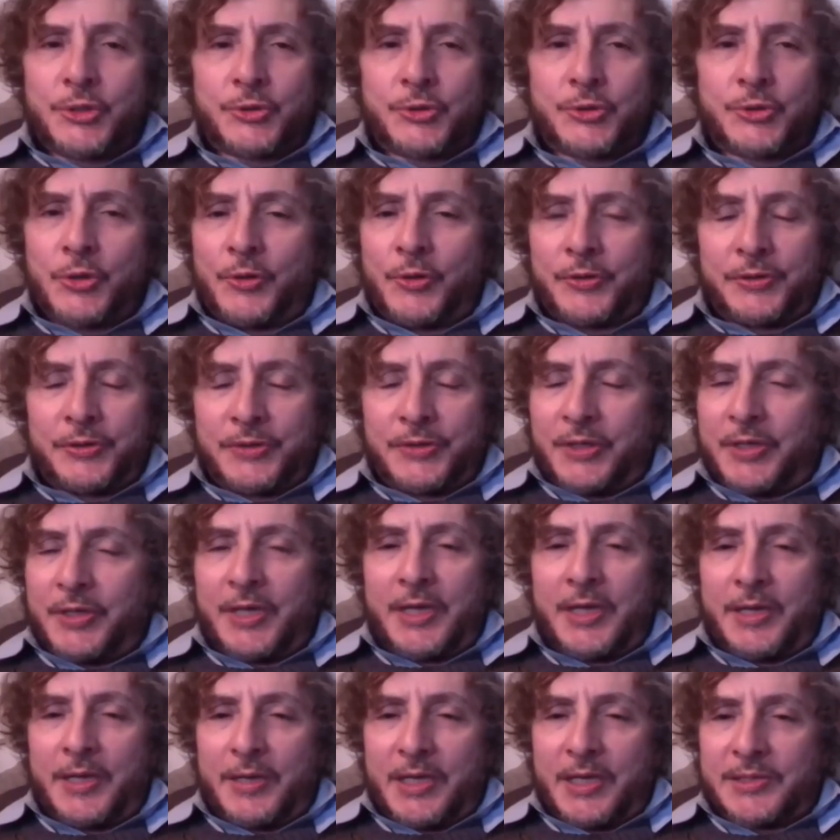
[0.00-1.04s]
took, did
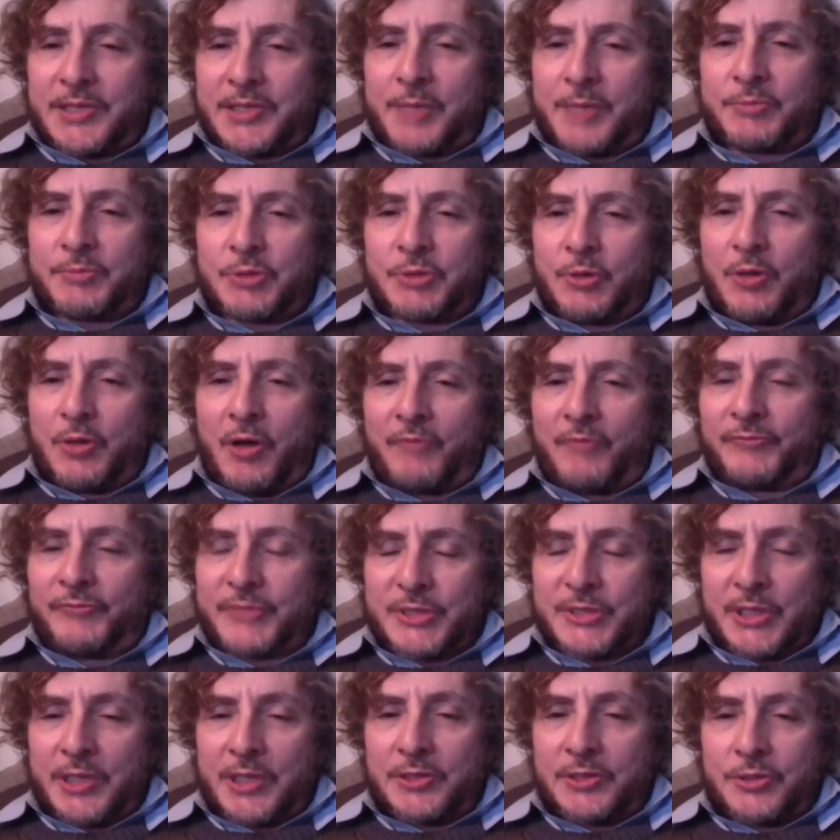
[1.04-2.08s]
they attempt to
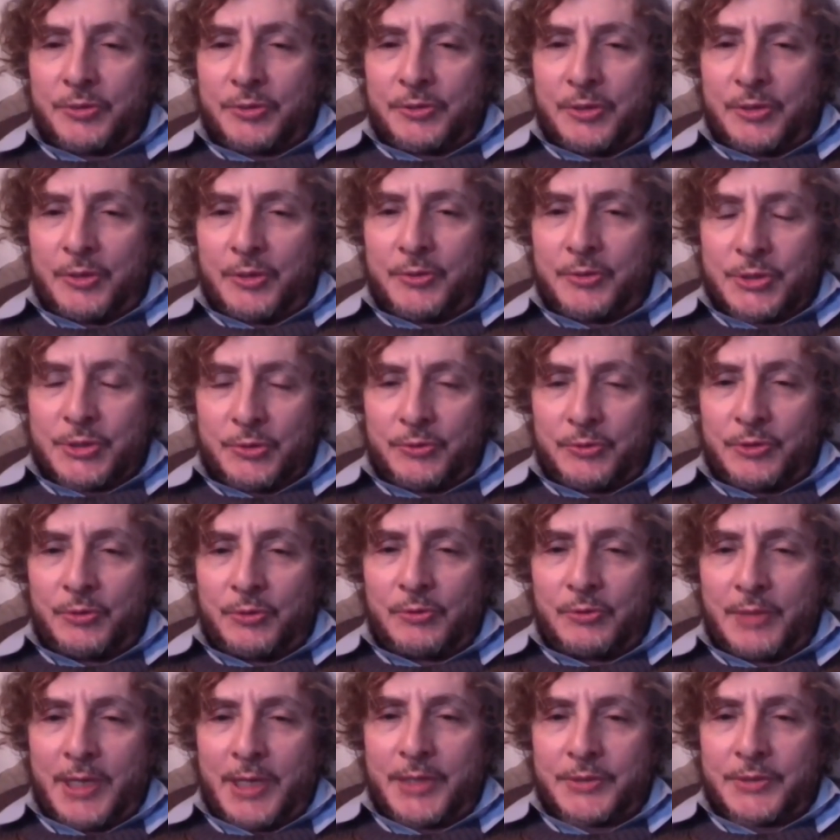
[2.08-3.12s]
confiscate your notes, or
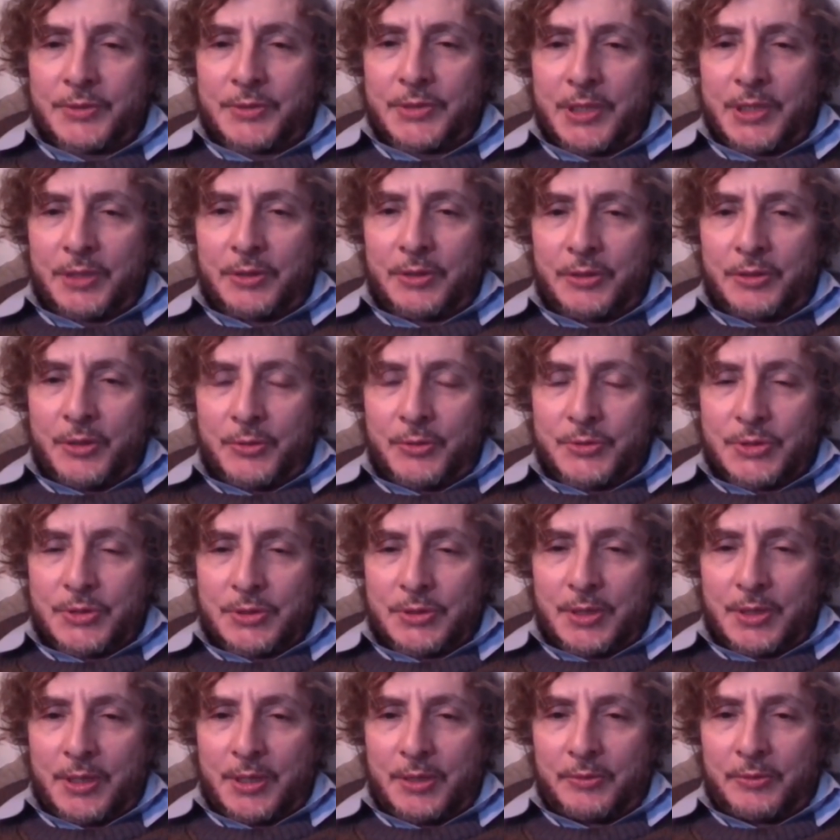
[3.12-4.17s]
you were allowed to take the
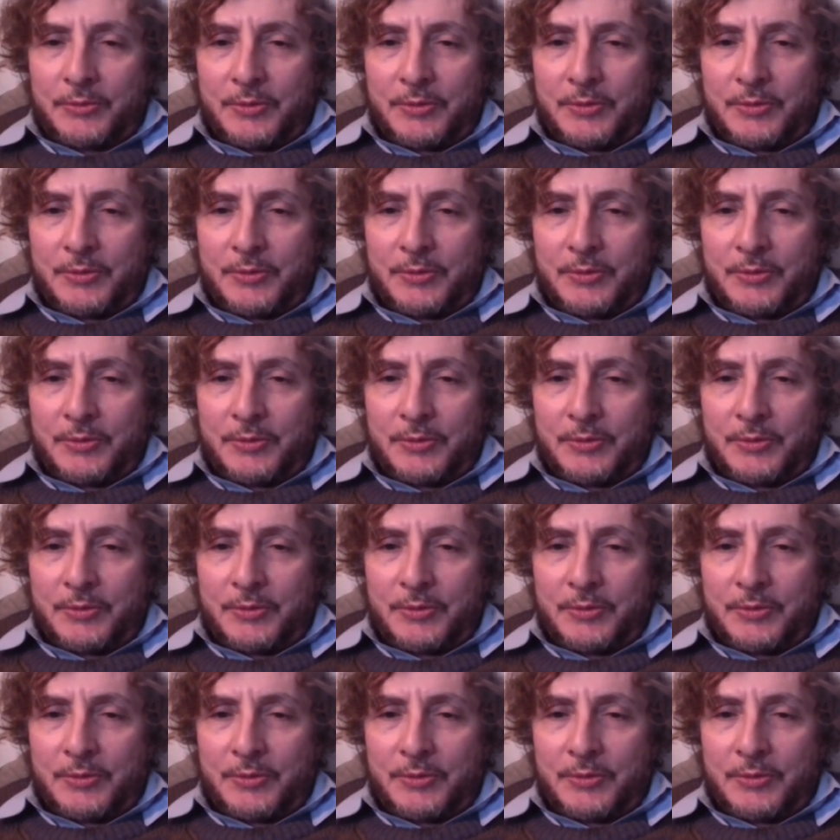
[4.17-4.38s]
notes out?